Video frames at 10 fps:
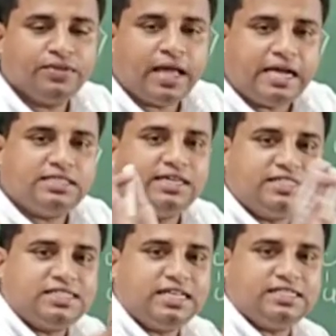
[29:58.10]
As the
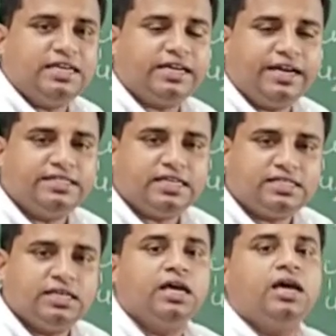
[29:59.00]
distance
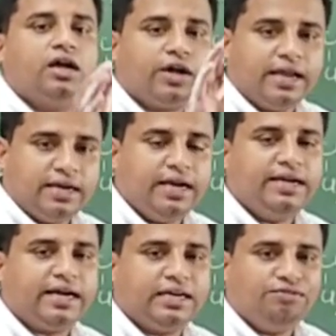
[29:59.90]
increases, okay,
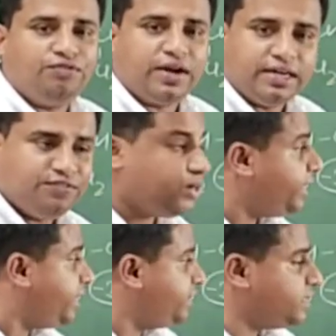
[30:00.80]
inductive effect
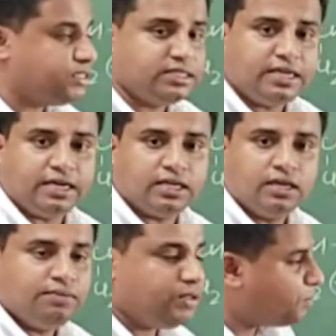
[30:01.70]
decreases, isn't it? That